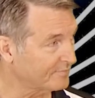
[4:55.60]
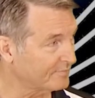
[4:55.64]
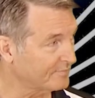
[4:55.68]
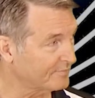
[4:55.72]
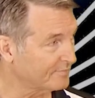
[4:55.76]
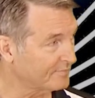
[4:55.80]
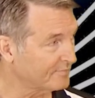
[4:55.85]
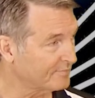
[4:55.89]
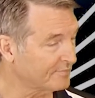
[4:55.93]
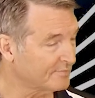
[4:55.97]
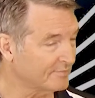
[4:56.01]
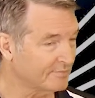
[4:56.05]

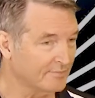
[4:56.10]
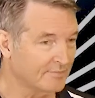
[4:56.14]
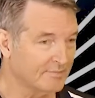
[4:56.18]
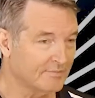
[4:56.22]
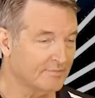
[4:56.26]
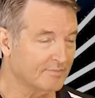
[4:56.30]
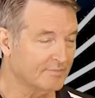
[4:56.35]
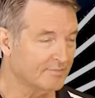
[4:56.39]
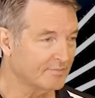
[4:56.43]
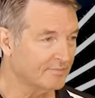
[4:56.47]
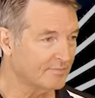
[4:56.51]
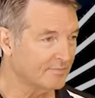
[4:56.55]

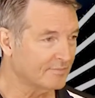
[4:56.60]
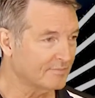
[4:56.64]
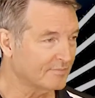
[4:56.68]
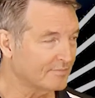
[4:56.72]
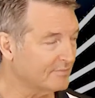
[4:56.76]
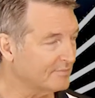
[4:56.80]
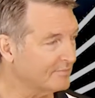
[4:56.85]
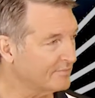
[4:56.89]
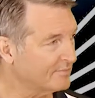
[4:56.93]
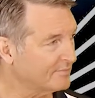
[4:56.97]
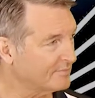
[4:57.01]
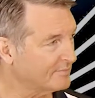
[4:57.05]

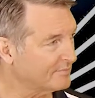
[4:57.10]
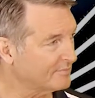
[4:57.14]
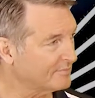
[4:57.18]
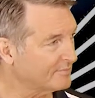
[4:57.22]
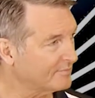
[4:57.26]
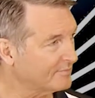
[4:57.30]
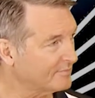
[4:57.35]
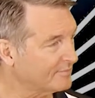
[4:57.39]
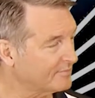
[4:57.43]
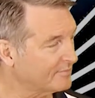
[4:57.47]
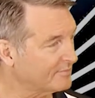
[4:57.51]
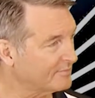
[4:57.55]

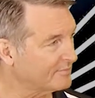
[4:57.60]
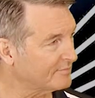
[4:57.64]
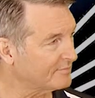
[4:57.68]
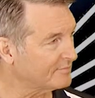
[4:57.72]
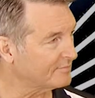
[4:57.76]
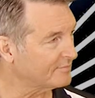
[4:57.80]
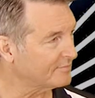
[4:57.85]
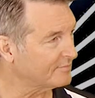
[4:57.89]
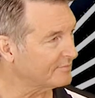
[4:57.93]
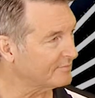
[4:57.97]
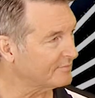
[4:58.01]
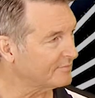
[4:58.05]

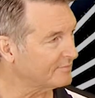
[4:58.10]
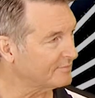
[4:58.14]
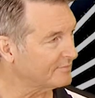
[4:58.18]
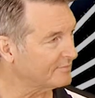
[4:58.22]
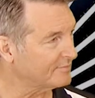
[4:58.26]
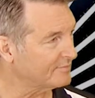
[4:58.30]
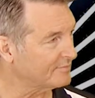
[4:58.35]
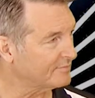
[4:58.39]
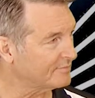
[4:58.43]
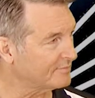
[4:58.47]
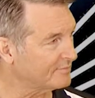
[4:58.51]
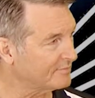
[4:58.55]

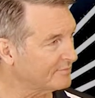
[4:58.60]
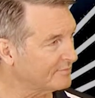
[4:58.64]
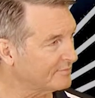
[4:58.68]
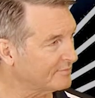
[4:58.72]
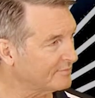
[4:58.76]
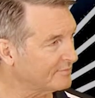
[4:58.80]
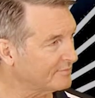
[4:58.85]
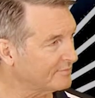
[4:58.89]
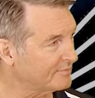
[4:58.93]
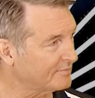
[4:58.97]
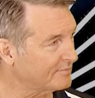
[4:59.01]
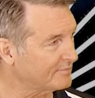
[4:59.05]

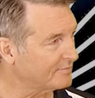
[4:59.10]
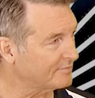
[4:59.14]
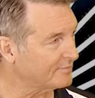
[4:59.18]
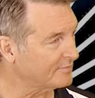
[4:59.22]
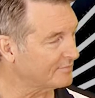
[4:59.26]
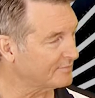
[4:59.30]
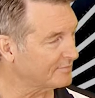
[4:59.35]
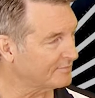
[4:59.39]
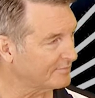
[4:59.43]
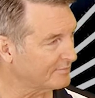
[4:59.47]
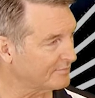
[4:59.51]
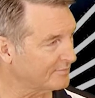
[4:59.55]

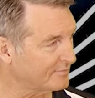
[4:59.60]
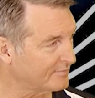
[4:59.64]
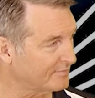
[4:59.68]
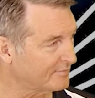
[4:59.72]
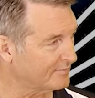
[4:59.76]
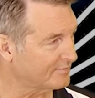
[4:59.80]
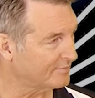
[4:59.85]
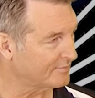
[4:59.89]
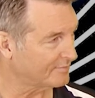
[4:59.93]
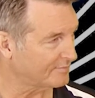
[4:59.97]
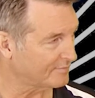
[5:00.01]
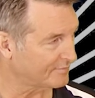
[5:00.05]

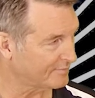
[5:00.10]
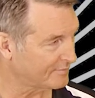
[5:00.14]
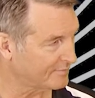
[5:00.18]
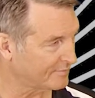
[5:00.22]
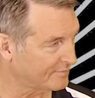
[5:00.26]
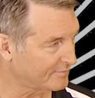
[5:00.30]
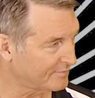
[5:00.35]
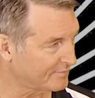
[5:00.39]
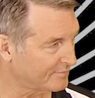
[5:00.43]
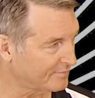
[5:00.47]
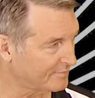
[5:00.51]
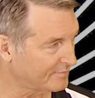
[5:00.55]

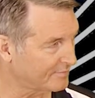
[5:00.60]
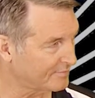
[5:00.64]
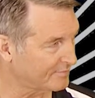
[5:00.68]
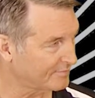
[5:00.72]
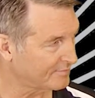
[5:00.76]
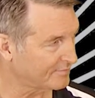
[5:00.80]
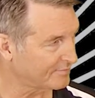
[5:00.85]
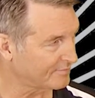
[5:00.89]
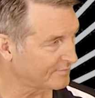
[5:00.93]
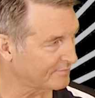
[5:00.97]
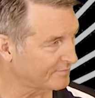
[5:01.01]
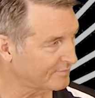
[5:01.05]

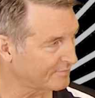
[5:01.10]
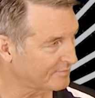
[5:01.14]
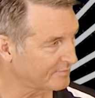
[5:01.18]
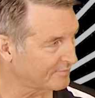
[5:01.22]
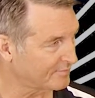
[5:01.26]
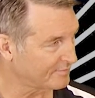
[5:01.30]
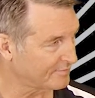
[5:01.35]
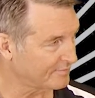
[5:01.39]
No words are spoken by the person on screen.